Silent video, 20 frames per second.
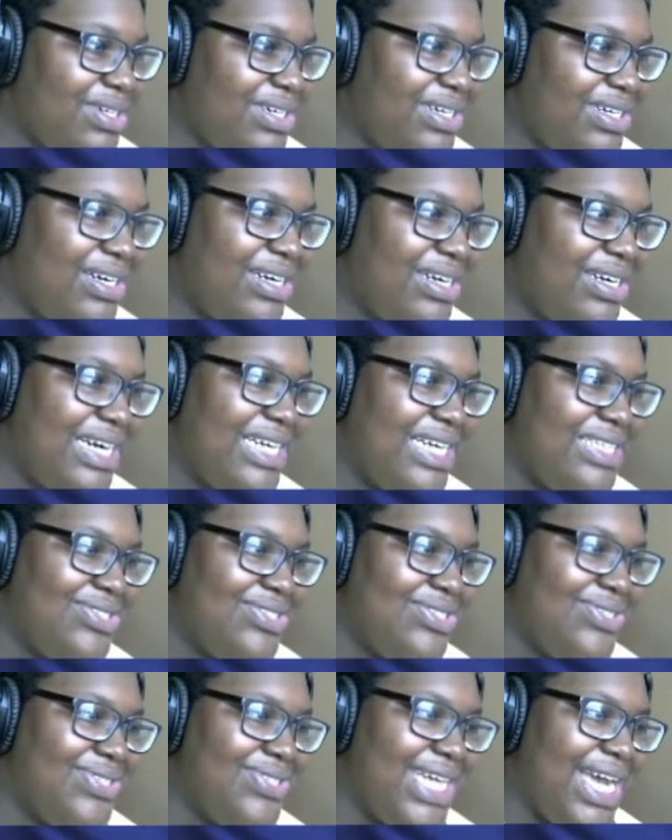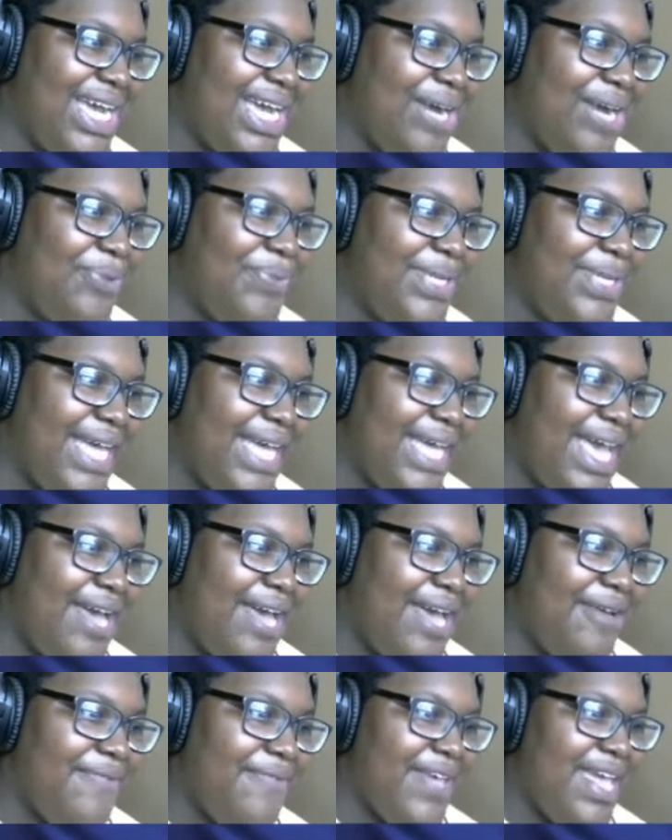Alright, so now we
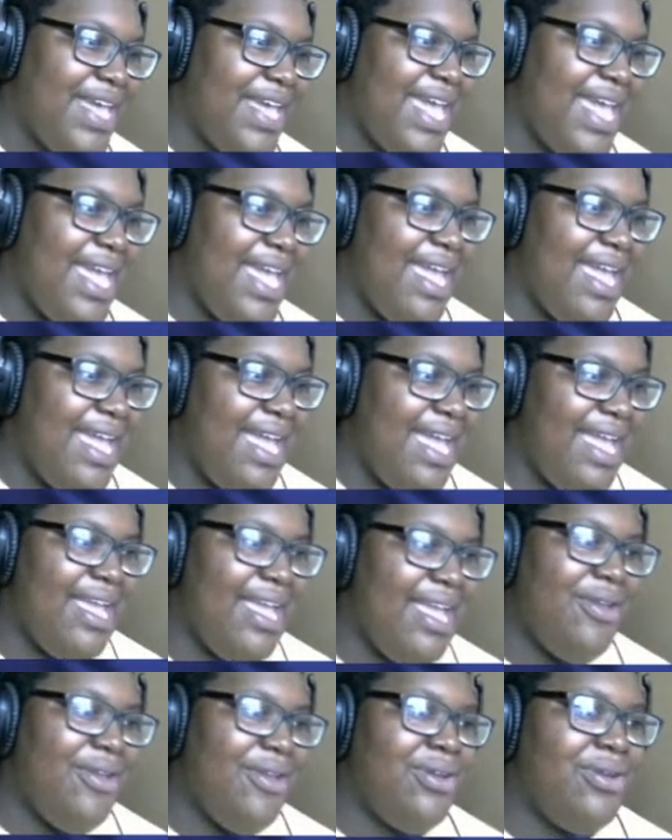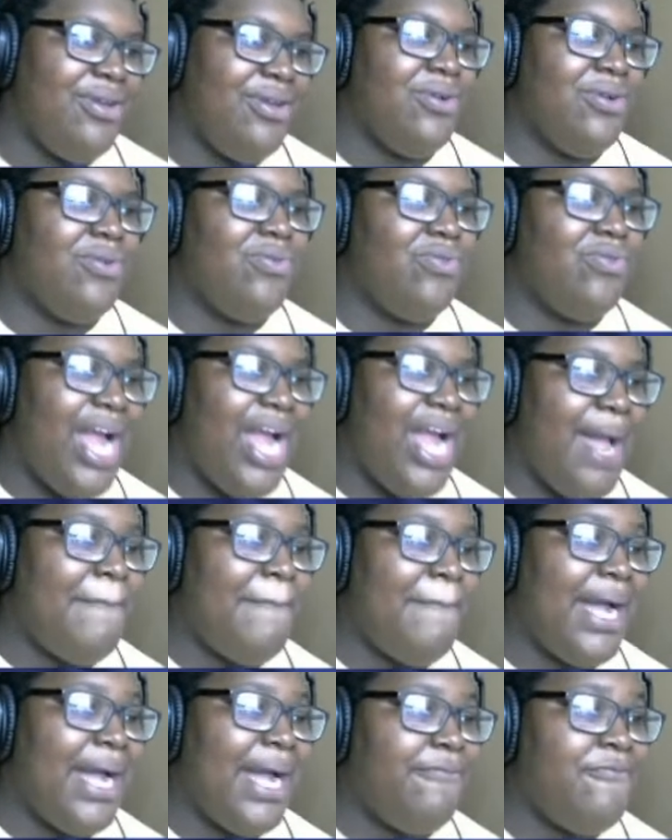have a rap
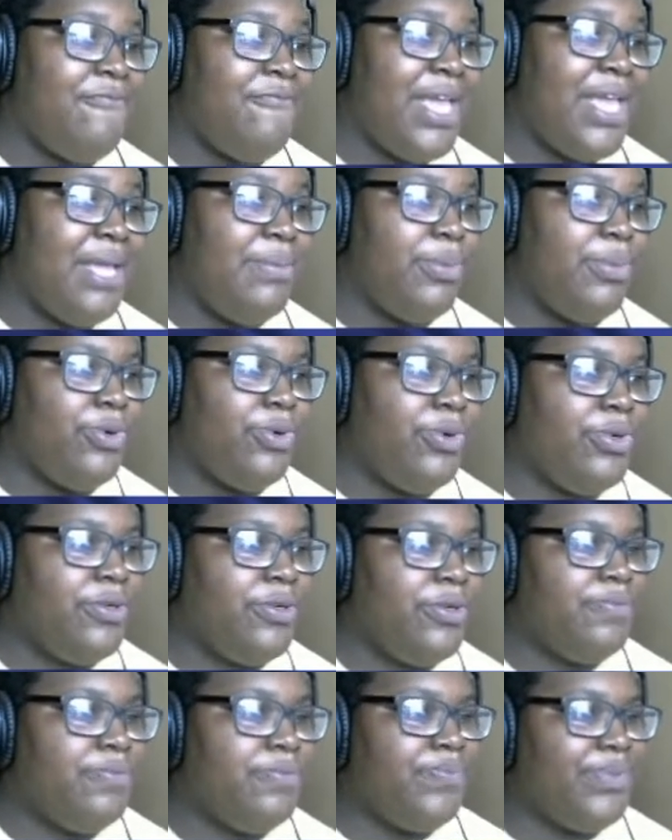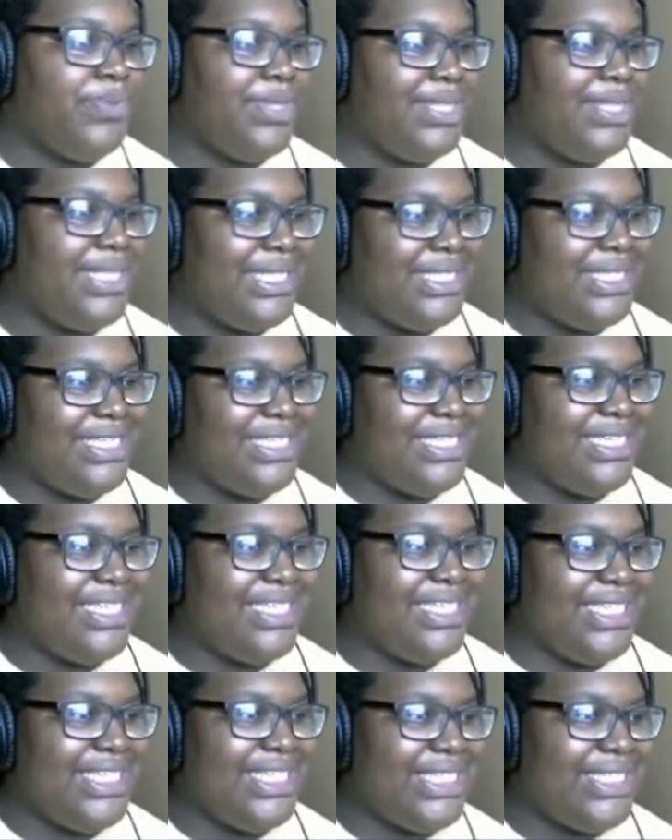by Fabvl. This
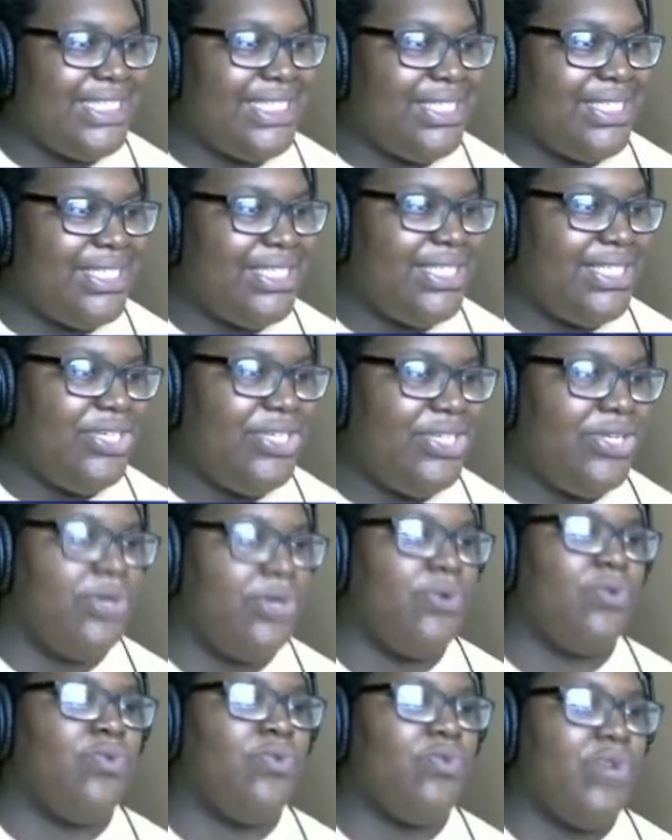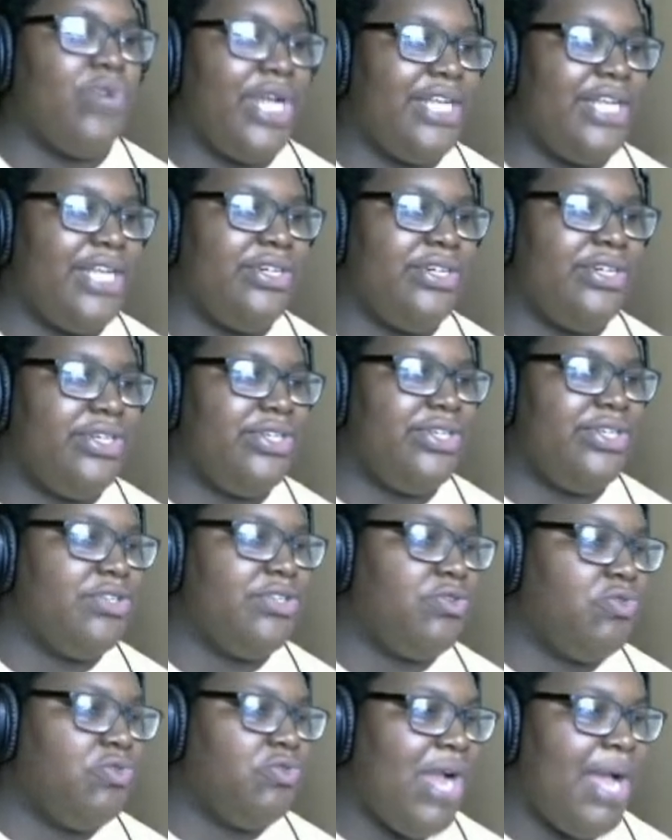is the Red Hood
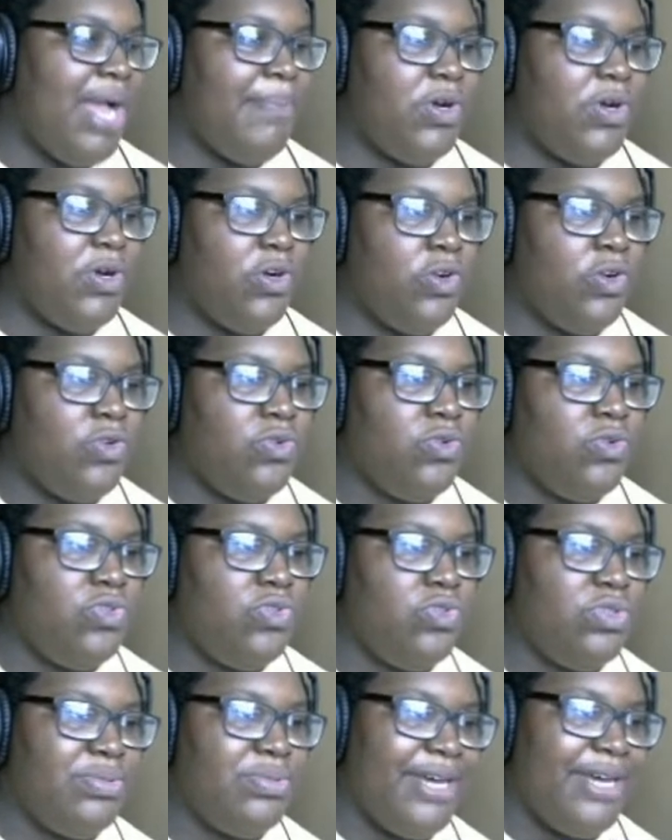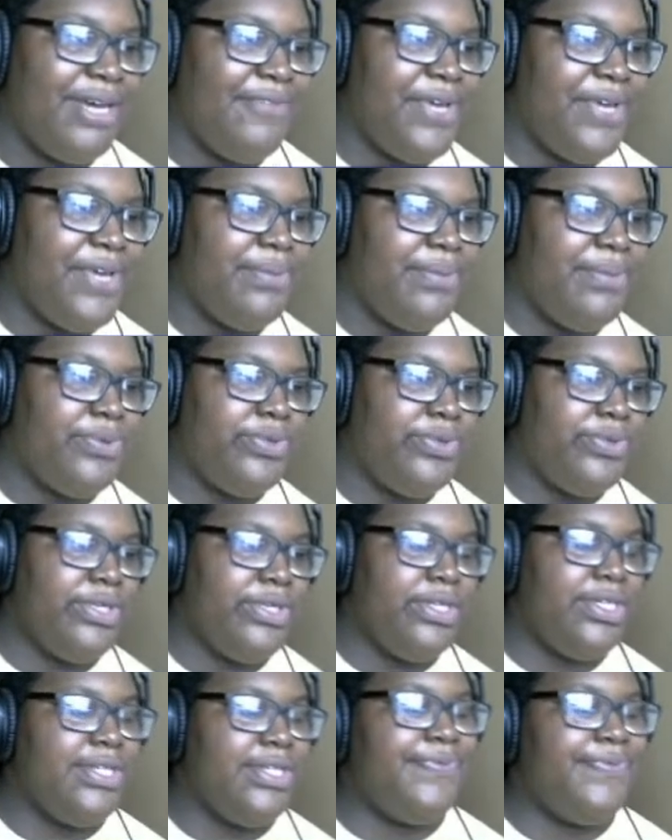Rap, Old News by Fabvl,
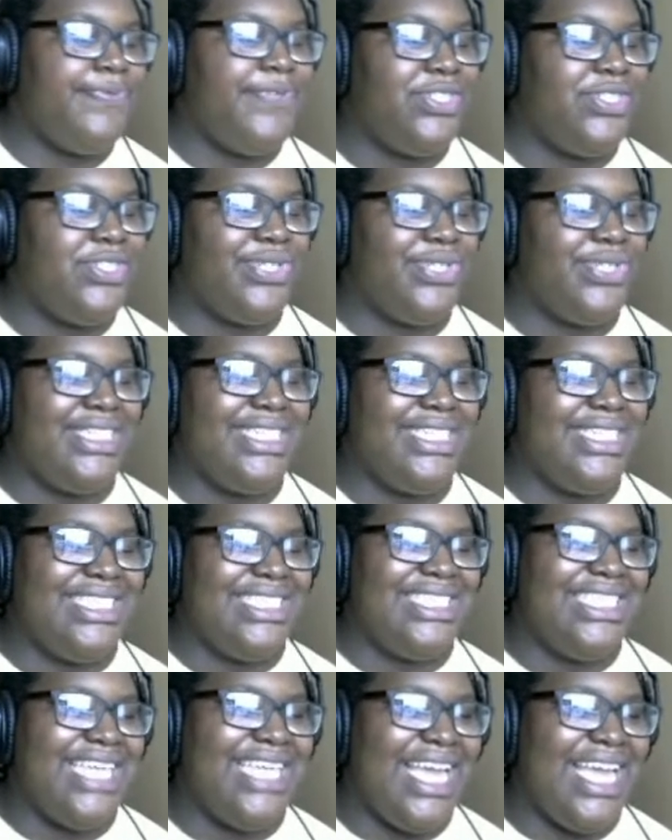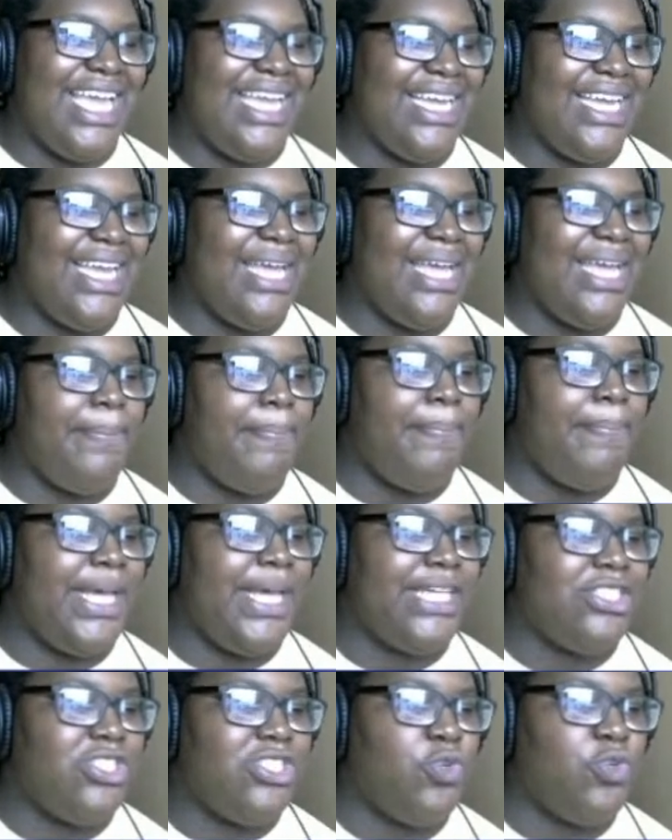featuring DizzyEight and
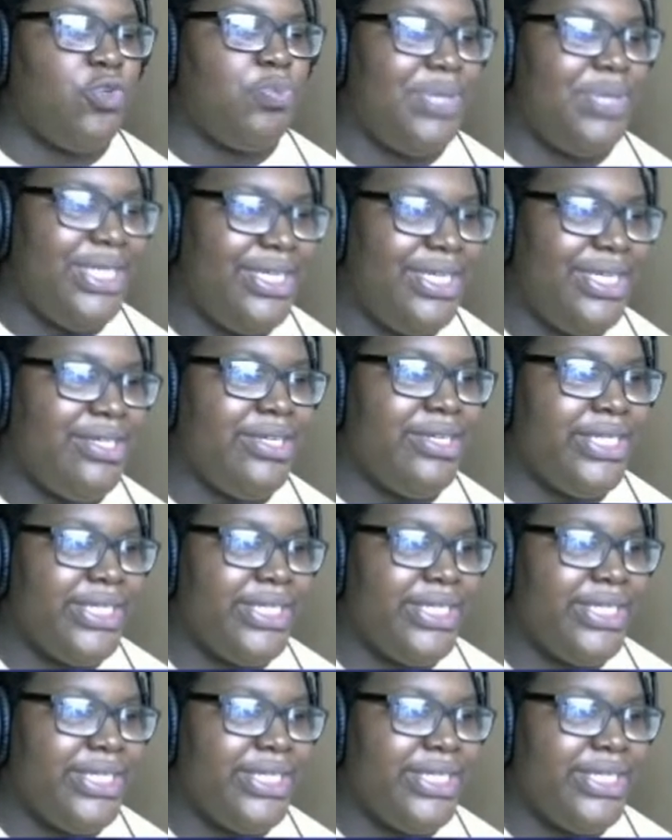PE O PETE.